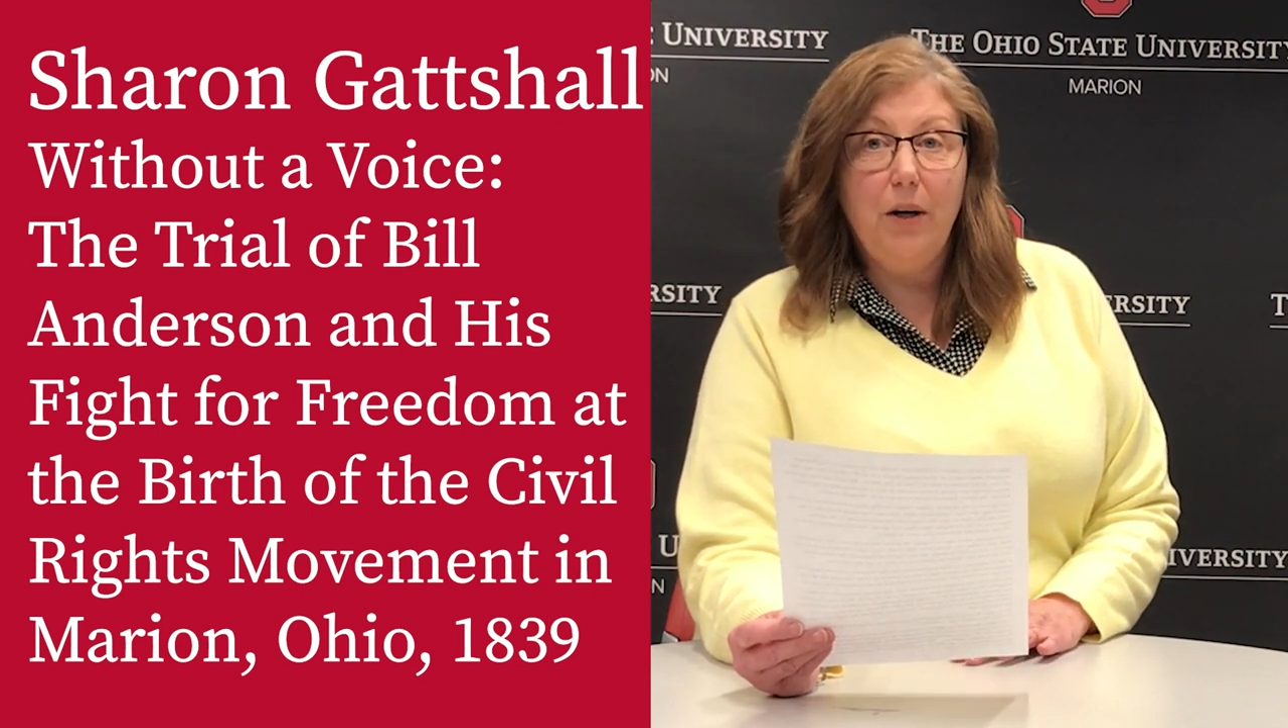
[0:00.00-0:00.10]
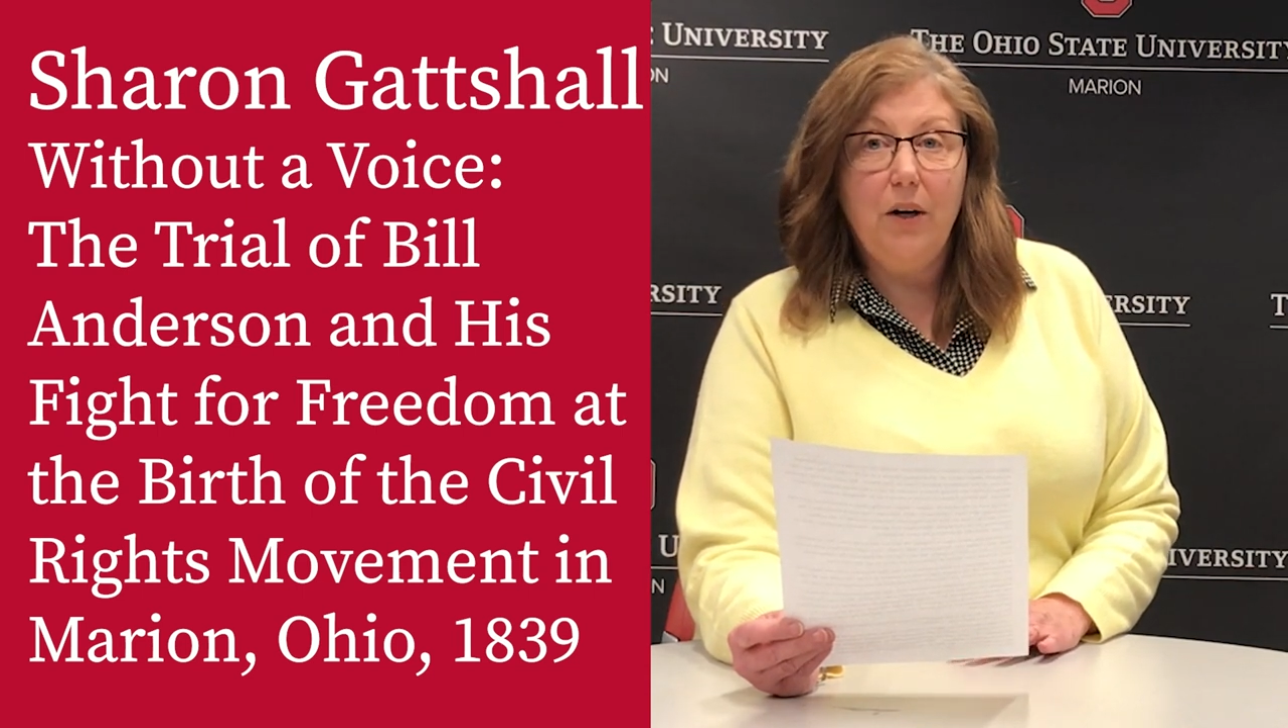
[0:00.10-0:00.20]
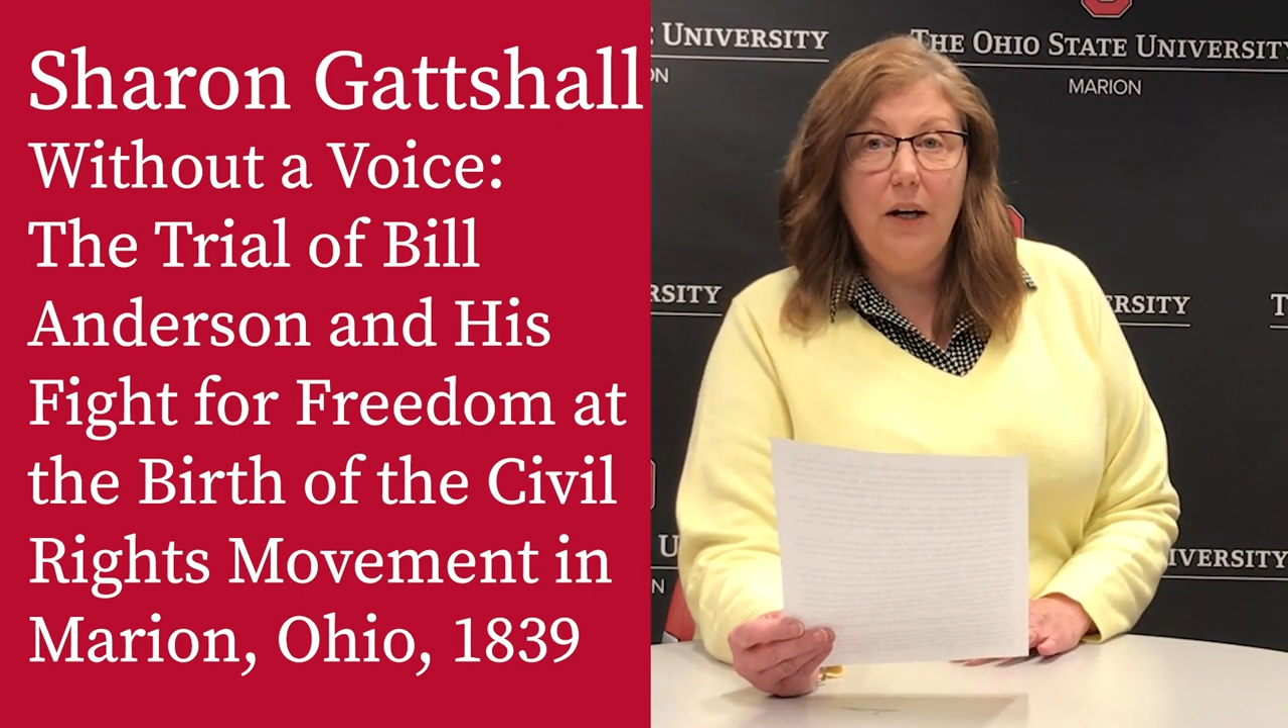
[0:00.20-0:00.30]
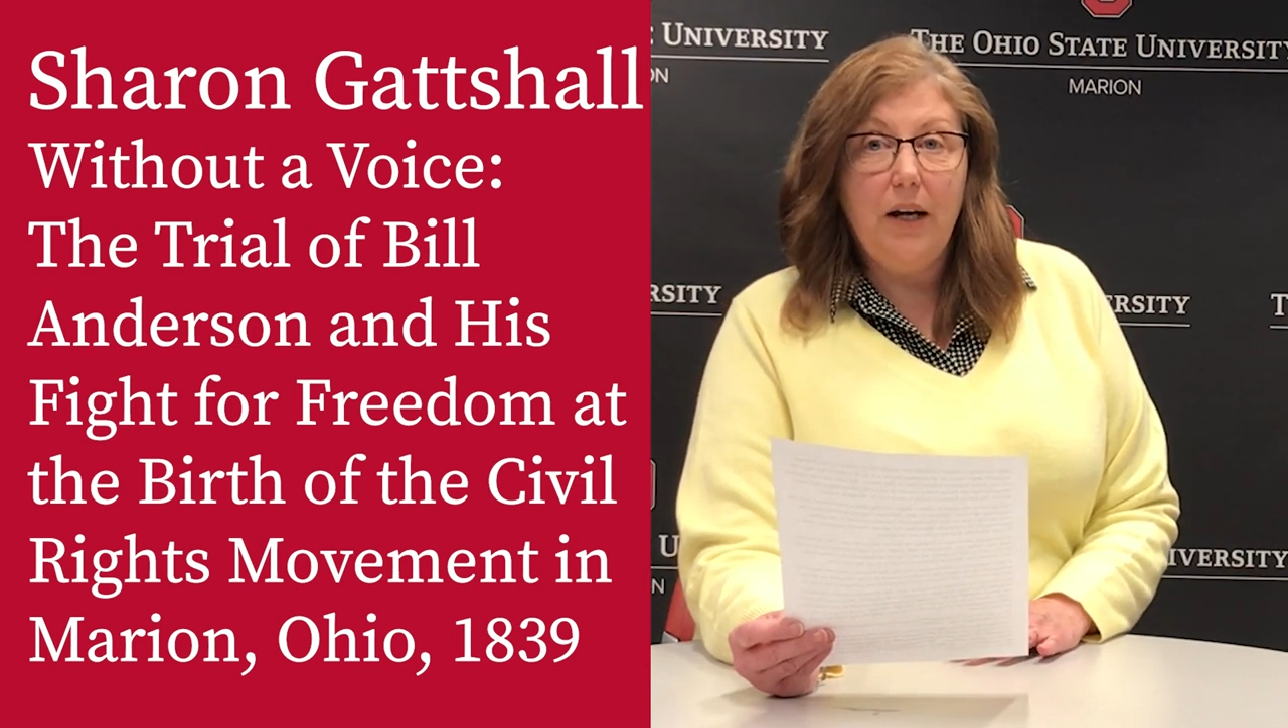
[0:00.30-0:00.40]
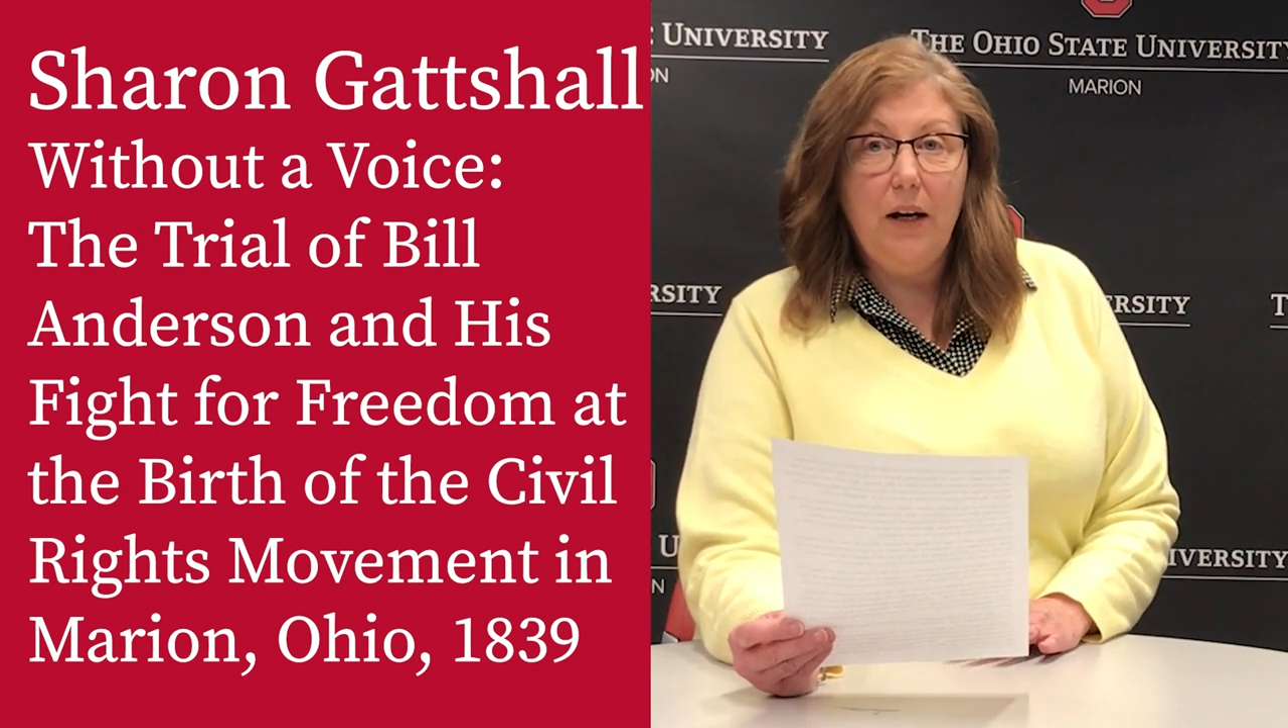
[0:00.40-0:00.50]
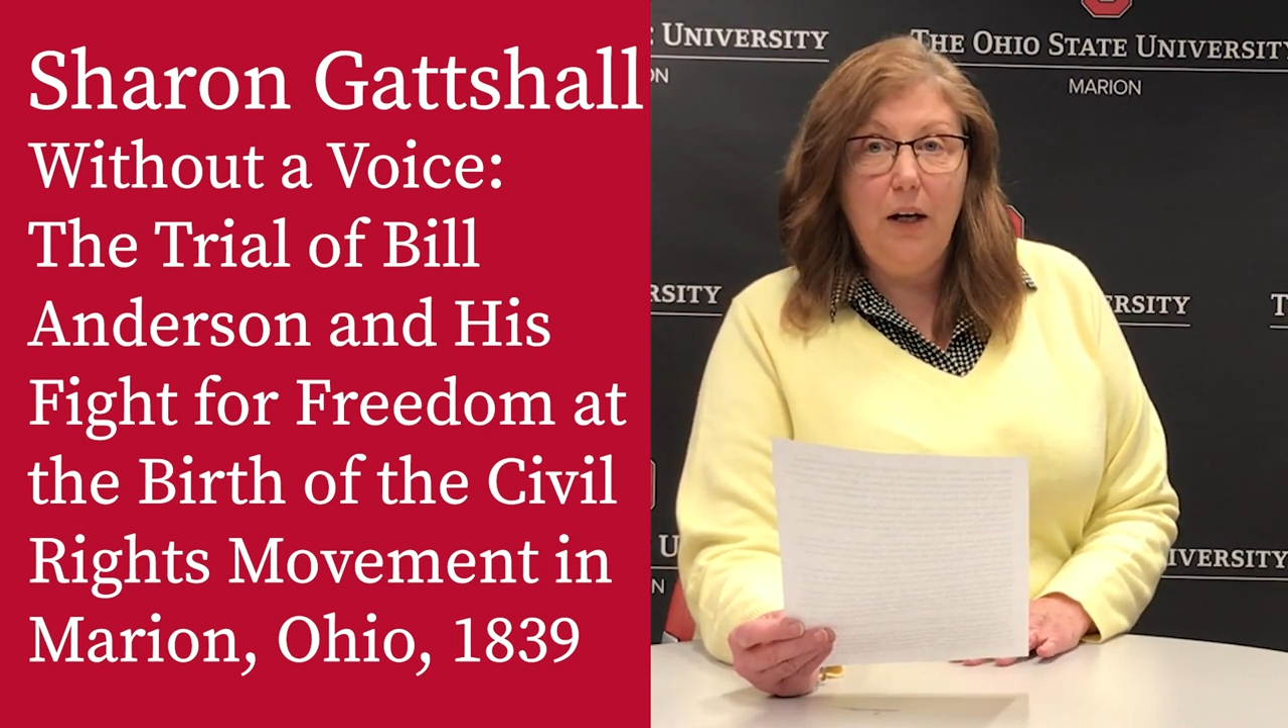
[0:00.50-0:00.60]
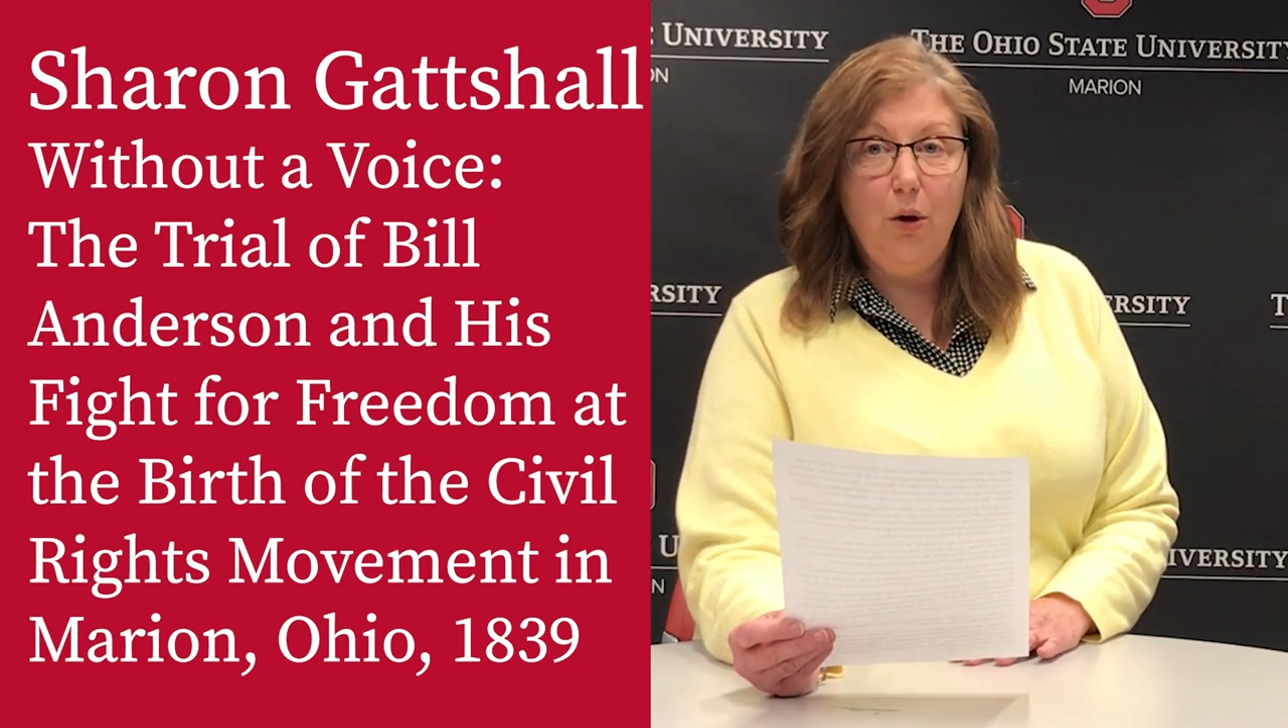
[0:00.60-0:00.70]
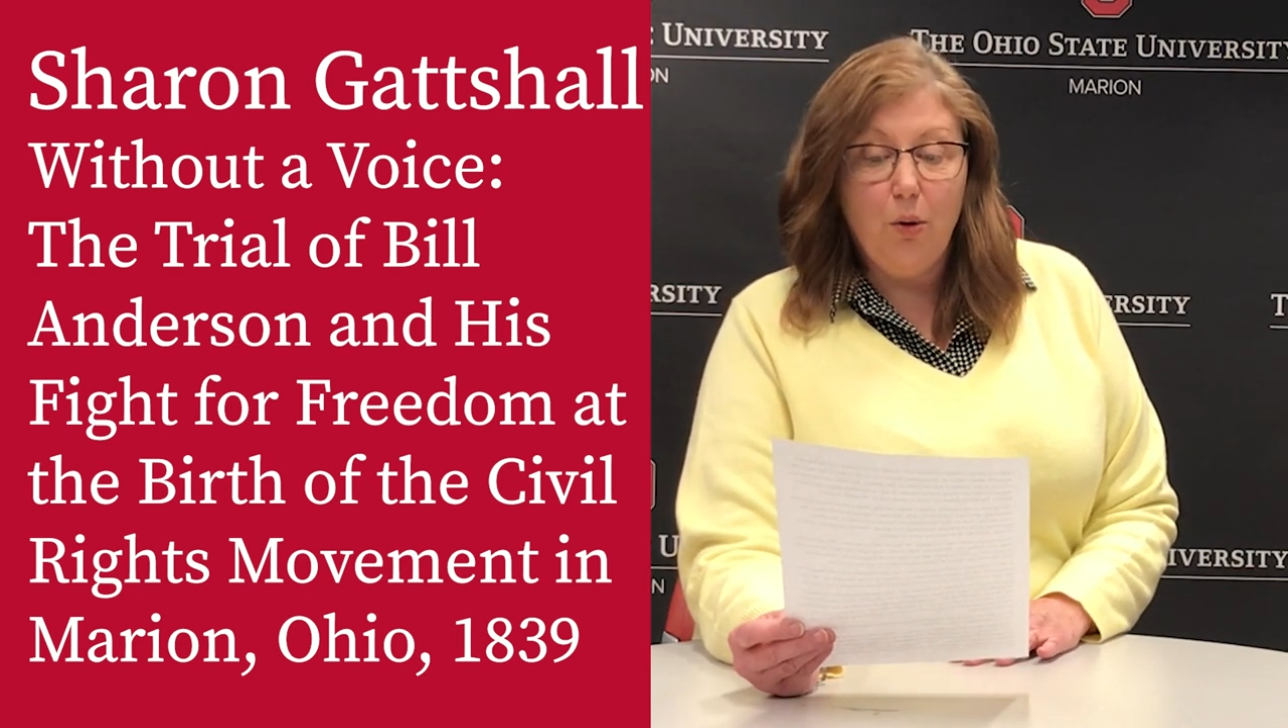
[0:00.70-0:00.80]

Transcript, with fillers: Marion County